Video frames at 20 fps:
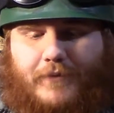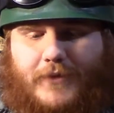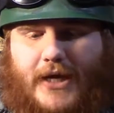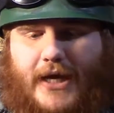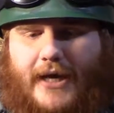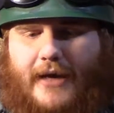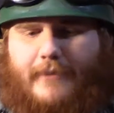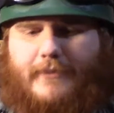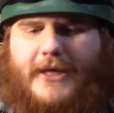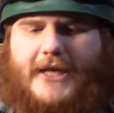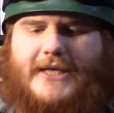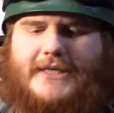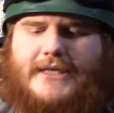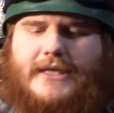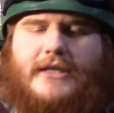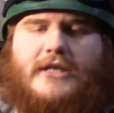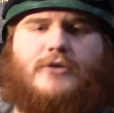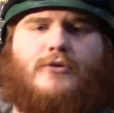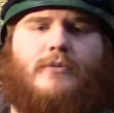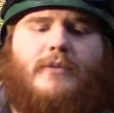Like I
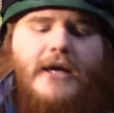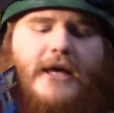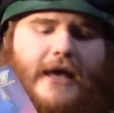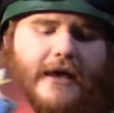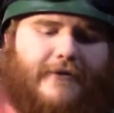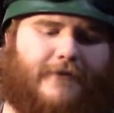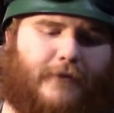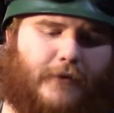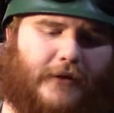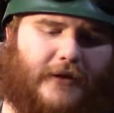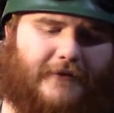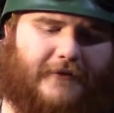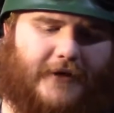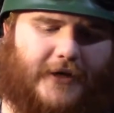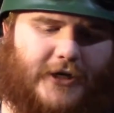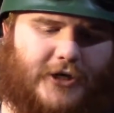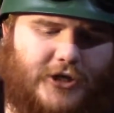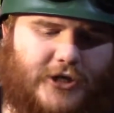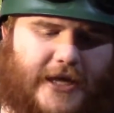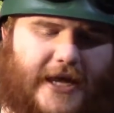said, this would be a fully
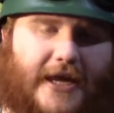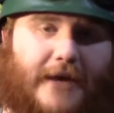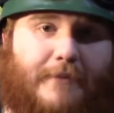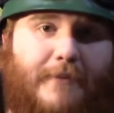finished and